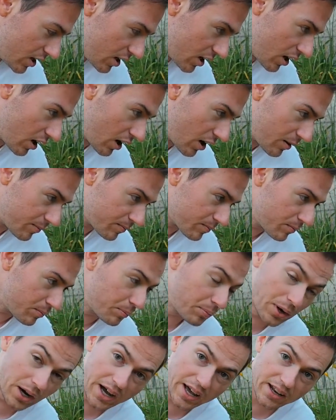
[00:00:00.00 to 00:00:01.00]

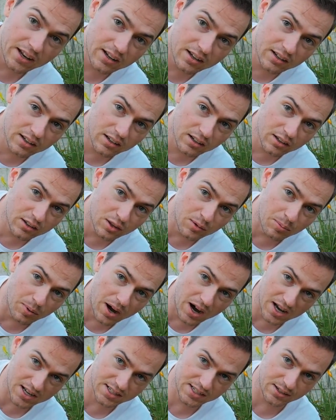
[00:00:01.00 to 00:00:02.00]
but the
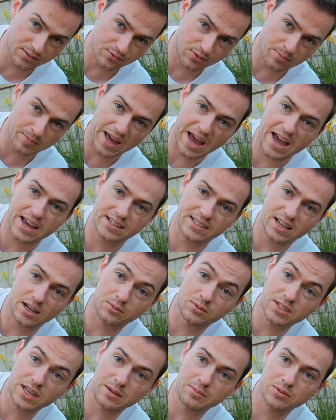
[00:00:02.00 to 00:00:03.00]
positive from that is I
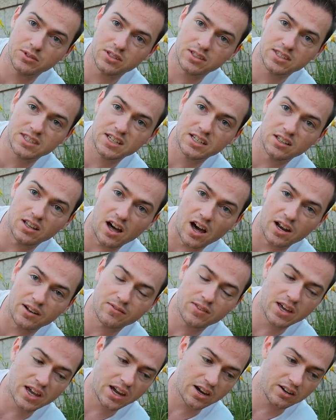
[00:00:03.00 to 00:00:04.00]
was able to see a lot of
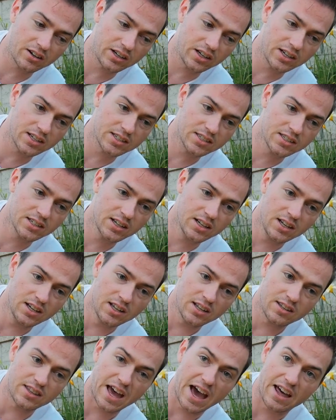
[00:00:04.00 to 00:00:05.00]
the areas
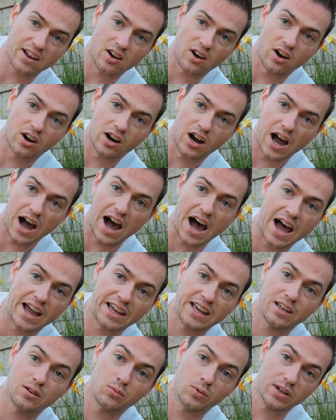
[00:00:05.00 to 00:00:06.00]
that are
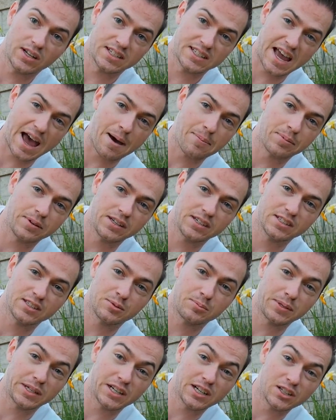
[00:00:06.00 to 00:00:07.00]
high. And what has happened is
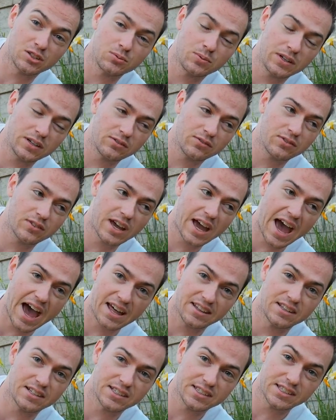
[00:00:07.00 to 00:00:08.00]
because we have
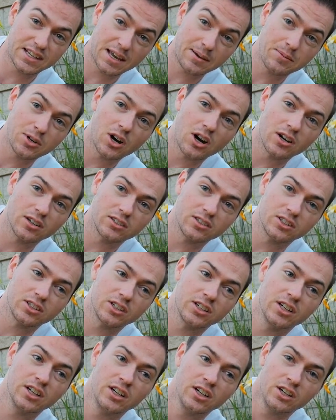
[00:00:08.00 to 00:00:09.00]
had the same
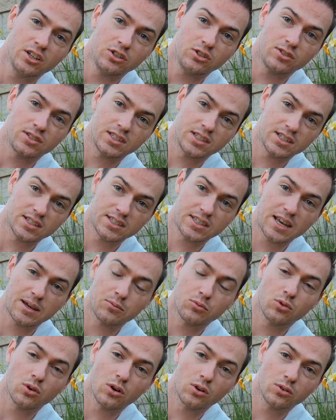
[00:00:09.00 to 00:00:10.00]
gardener using the
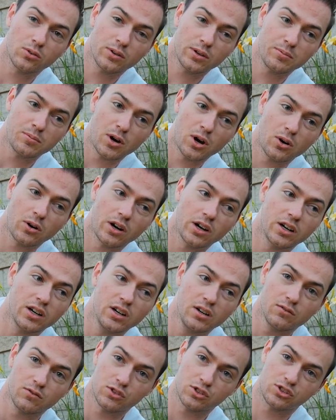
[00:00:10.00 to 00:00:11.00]
same rotary mower
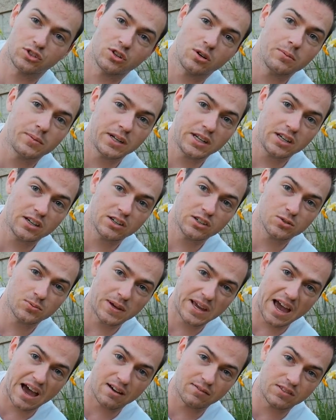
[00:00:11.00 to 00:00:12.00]
for so many years,
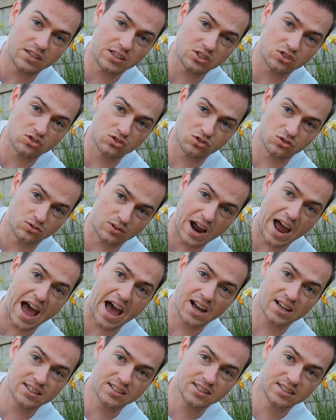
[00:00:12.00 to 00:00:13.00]
we have these
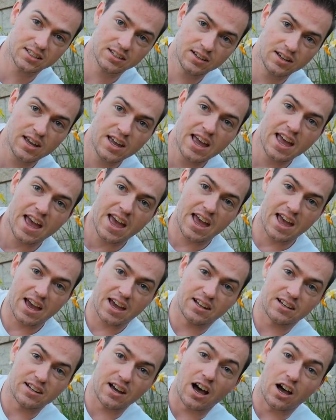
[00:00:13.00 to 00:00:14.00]
tracks,
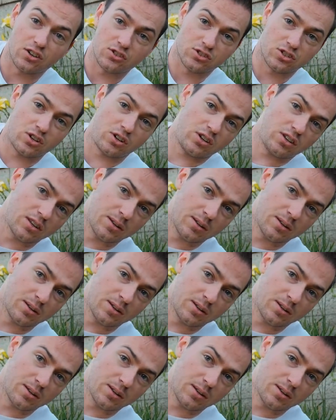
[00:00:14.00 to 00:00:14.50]
and I'll show you